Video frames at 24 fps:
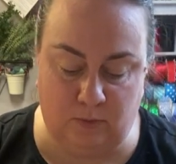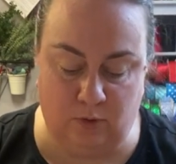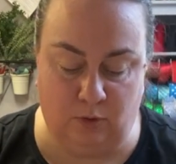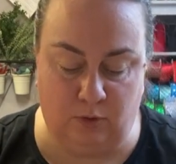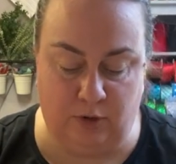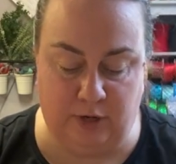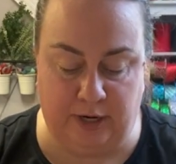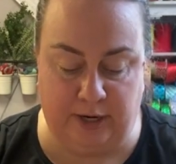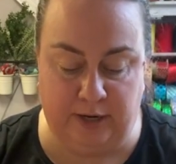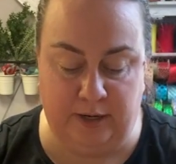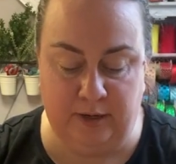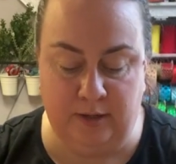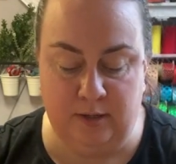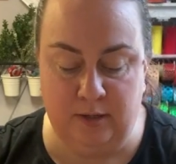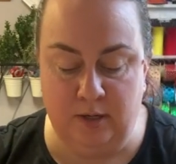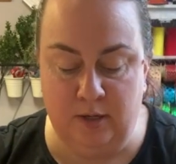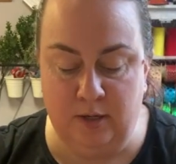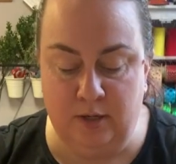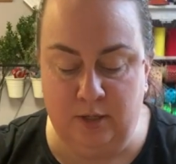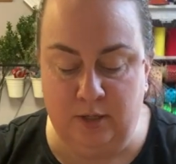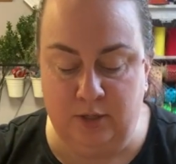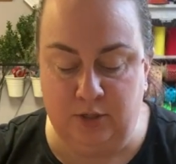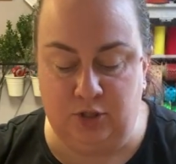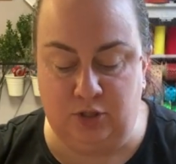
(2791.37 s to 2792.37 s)
okay?
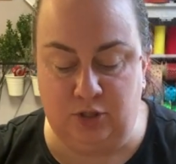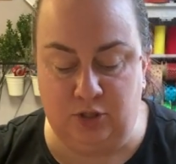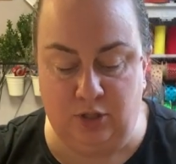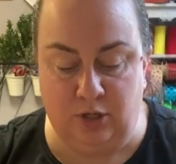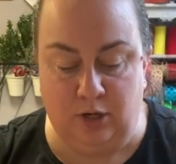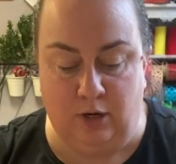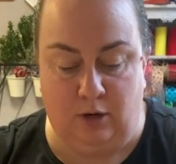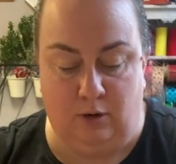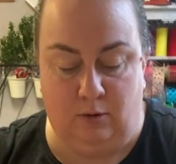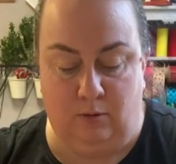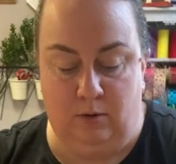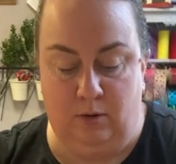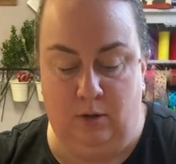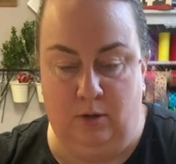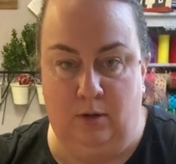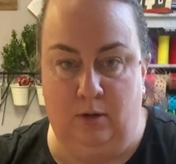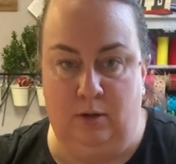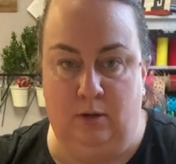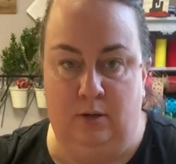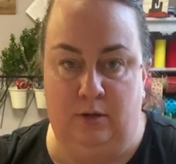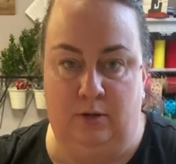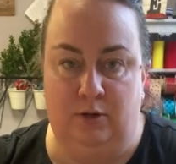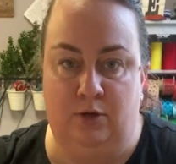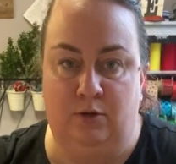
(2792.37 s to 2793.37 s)
So
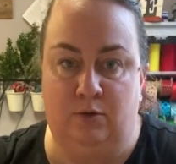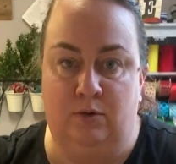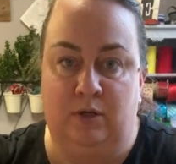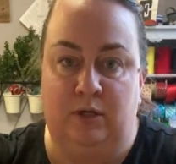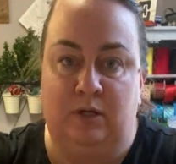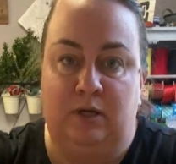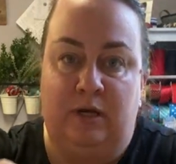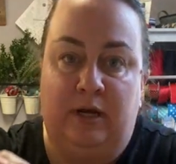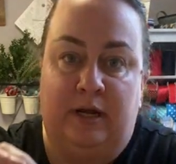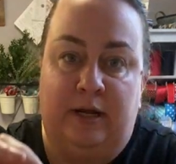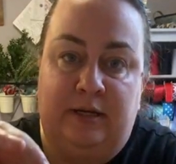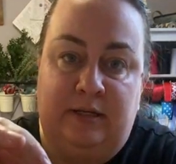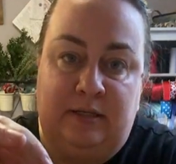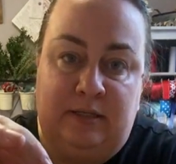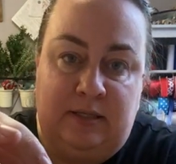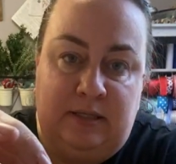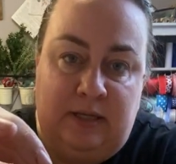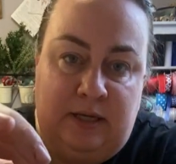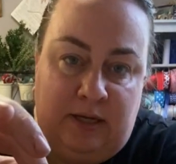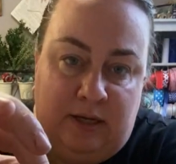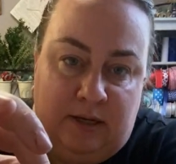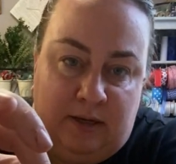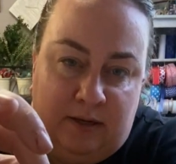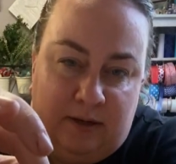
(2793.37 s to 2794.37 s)
you can kind of
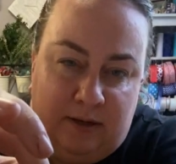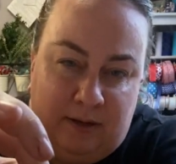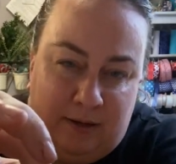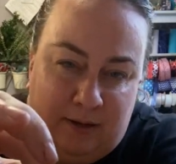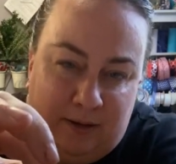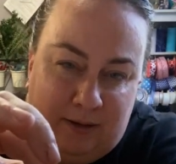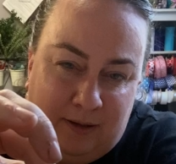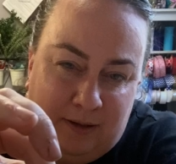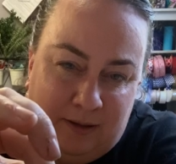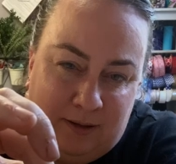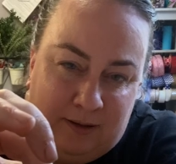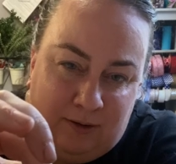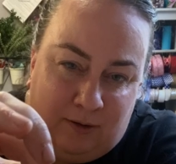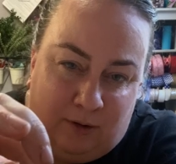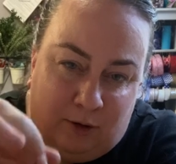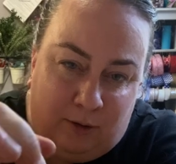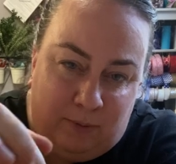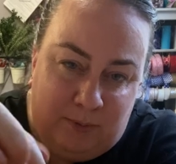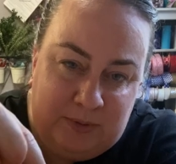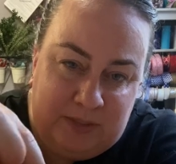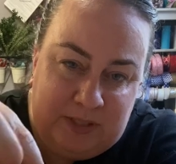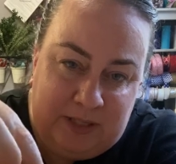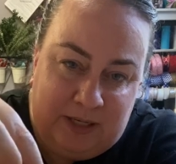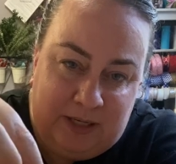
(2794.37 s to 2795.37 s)
see,
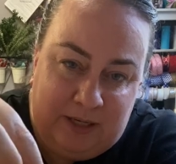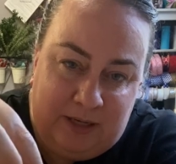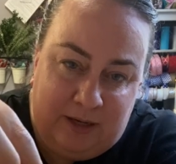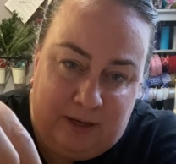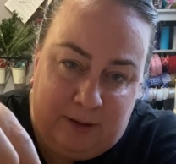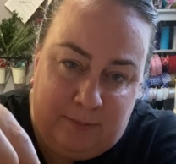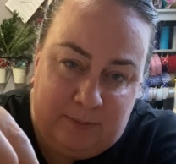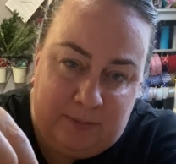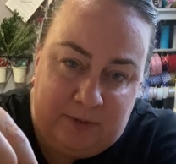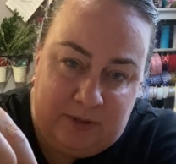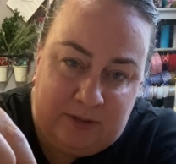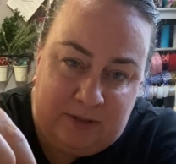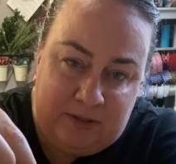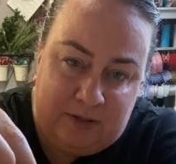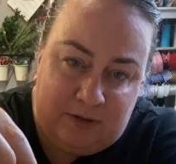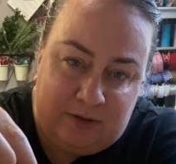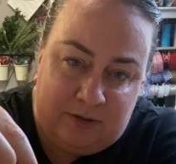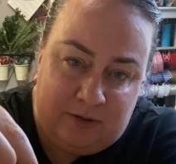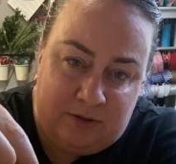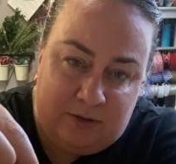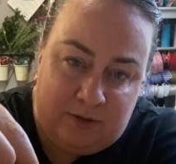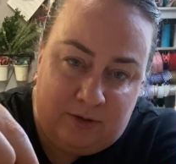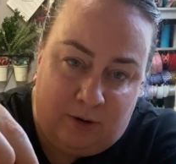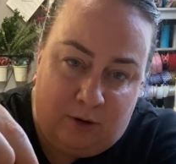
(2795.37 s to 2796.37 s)
oh, see, yep, the
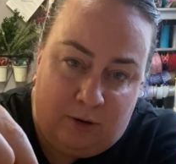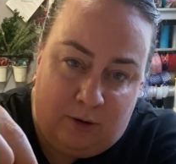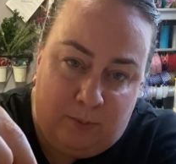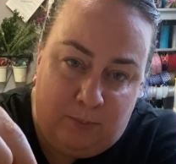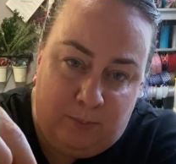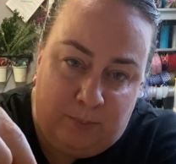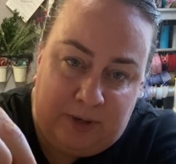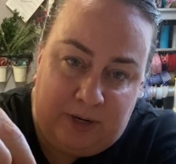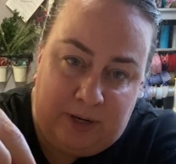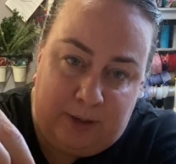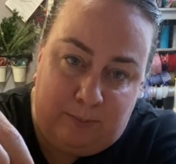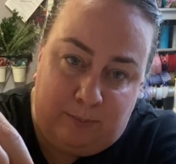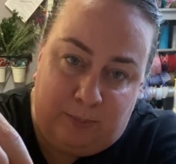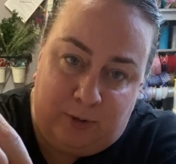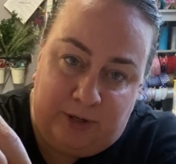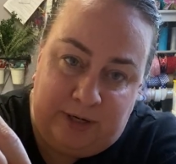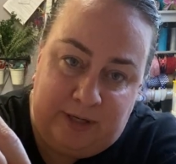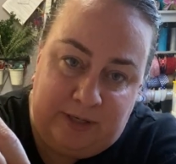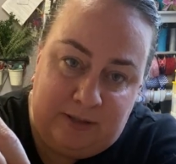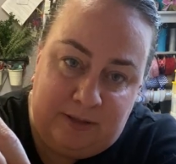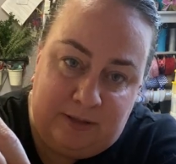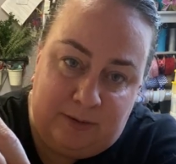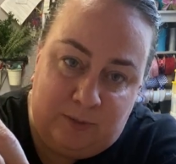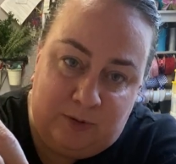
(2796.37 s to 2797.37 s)
stickers, oh, but I'm
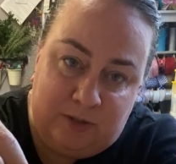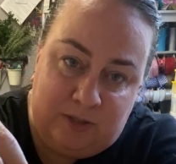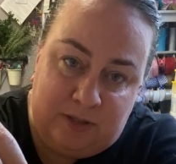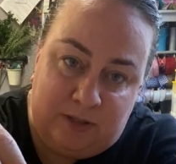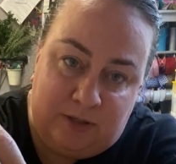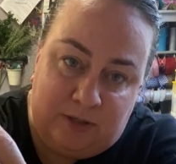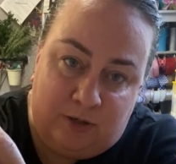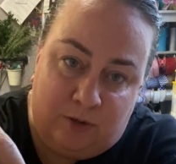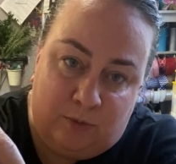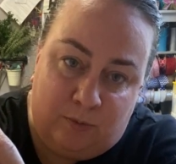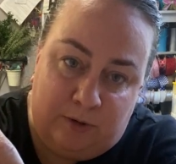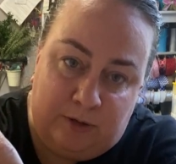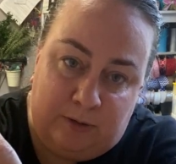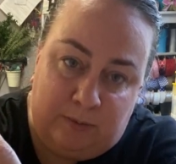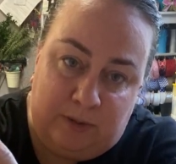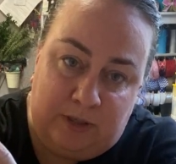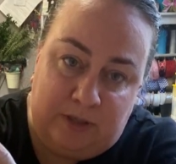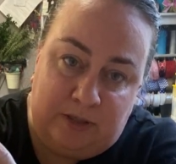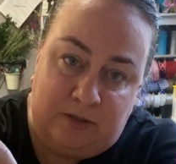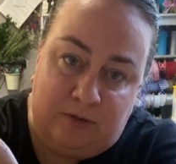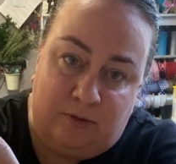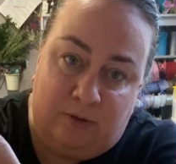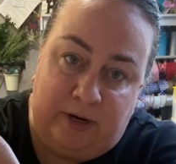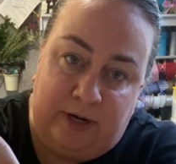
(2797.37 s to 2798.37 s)
bringing some of the sticker with
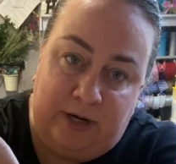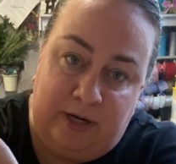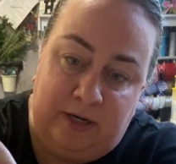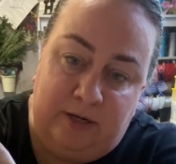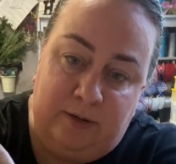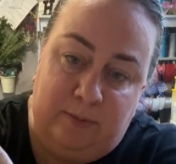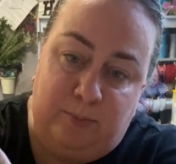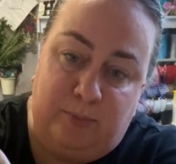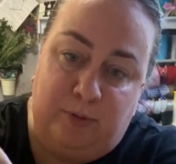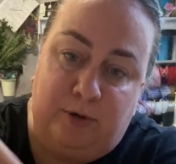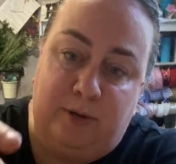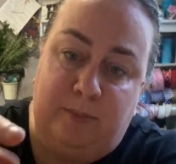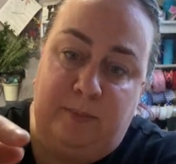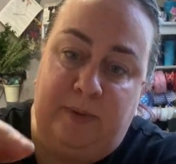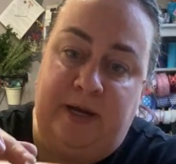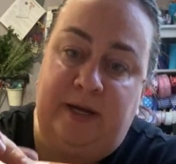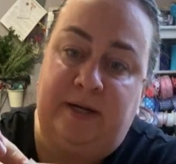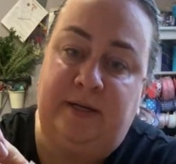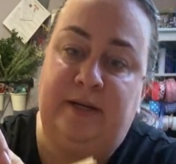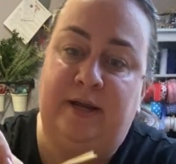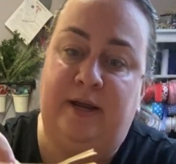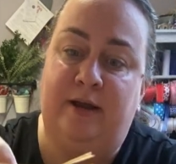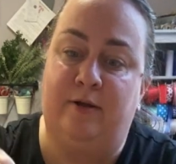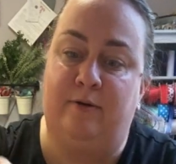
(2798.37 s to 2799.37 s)
me. So I need to put it
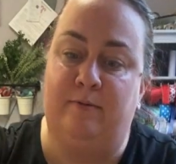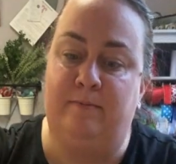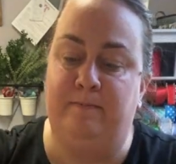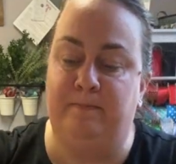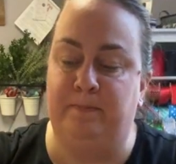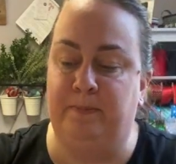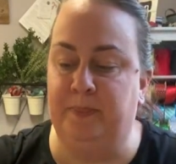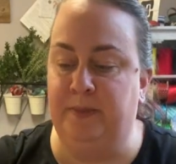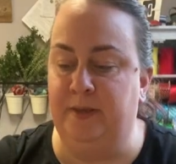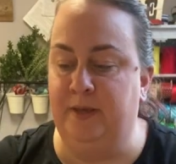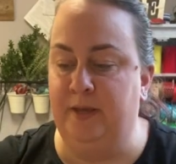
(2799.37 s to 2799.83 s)
back down